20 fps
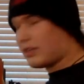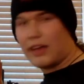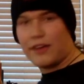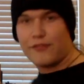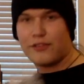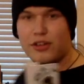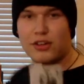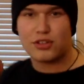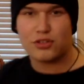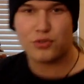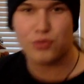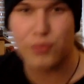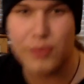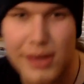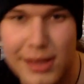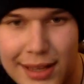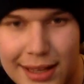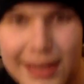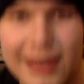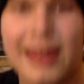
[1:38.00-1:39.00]
That feels
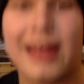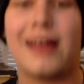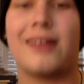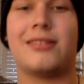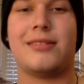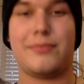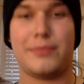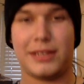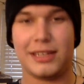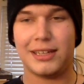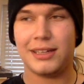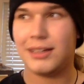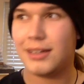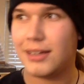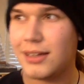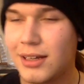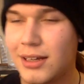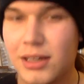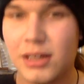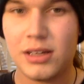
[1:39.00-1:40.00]
really loud to me.
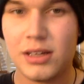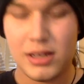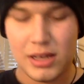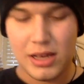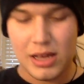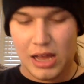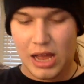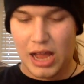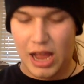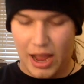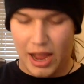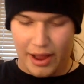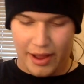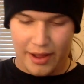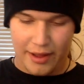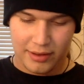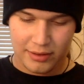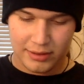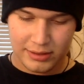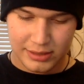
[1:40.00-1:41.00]
Uh,
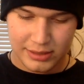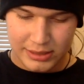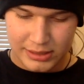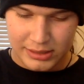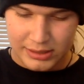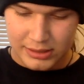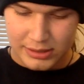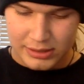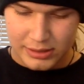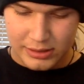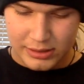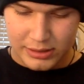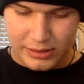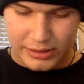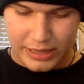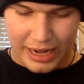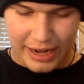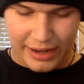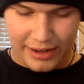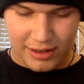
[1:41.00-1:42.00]

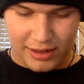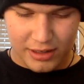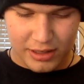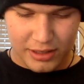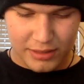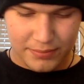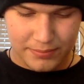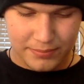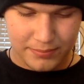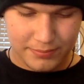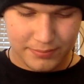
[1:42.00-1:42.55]
J card,